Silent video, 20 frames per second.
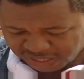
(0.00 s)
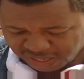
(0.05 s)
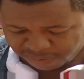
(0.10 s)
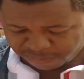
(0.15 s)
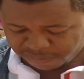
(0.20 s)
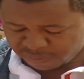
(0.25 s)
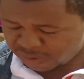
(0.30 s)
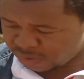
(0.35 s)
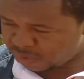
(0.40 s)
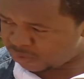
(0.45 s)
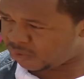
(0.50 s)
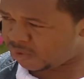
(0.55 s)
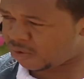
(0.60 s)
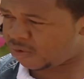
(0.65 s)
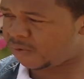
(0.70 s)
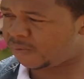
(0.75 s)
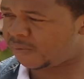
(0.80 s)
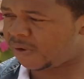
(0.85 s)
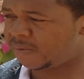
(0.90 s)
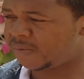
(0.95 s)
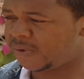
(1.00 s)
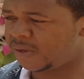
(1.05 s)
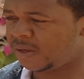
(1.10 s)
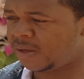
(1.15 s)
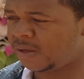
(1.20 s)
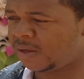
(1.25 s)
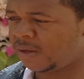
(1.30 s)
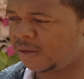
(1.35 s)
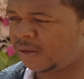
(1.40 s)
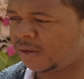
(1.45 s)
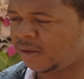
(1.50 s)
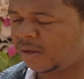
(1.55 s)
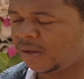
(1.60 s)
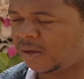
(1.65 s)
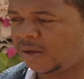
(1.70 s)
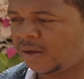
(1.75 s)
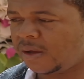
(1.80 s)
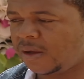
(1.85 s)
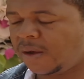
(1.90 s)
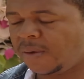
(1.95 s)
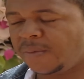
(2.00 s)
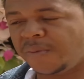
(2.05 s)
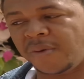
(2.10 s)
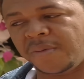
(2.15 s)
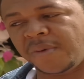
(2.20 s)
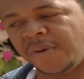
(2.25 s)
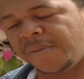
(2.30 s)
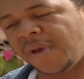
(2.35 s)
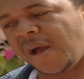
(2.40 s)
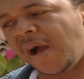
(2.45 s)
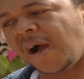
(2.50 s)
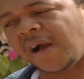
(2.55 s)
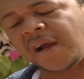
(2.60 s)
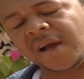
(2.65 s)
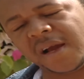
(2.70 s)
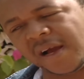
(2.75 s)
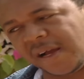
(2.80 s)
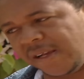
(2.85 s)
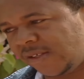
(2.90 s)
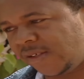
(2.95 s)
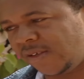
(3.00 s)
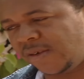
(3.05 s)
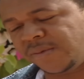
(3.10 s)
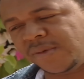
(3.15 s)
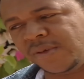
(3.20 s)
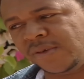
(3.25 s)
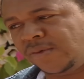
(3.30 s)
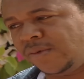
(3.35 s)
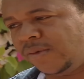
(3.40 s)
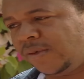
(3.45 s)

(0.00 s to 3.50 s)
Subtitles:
kept me going on, mommy. But mommy, I got something to